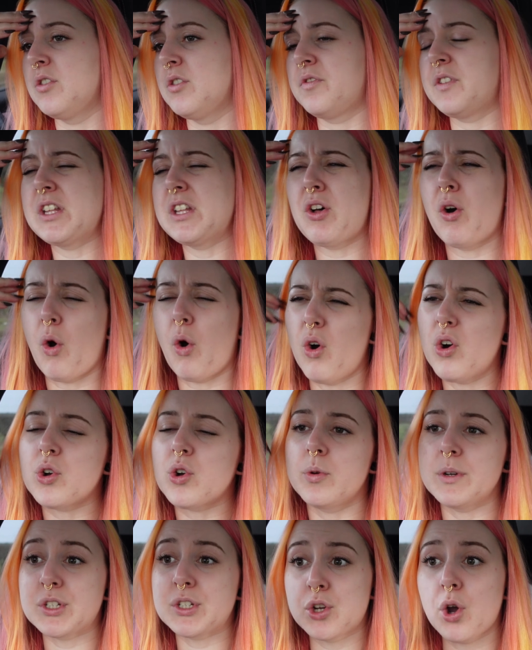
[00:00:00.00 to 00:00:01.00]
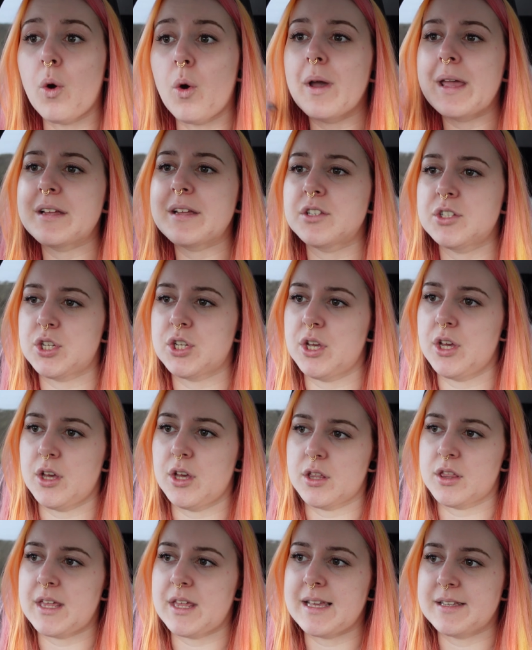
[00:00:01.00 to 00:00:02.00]
feel awkward going
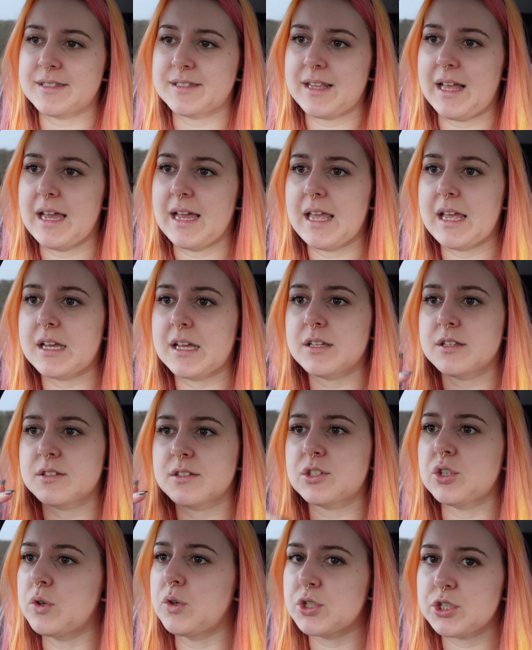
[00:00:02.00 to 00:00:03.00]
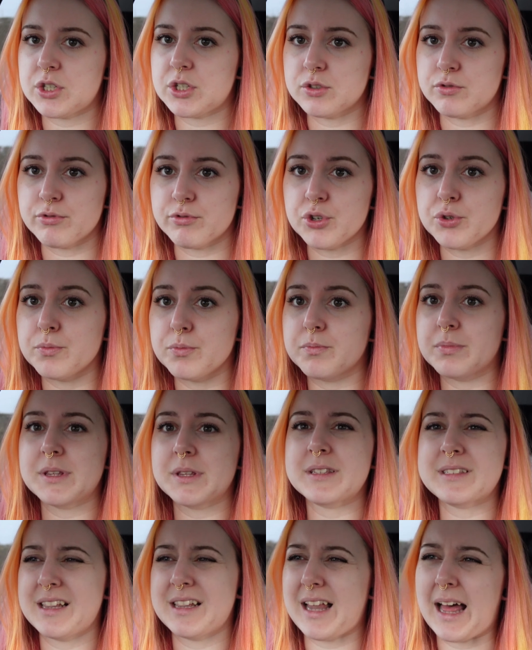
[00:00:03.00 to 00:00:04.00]
to things like social
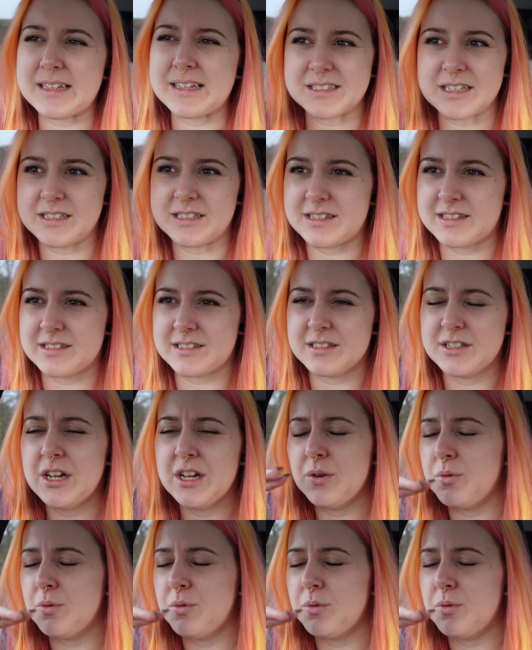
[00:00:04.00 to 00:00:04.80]
groups, classes.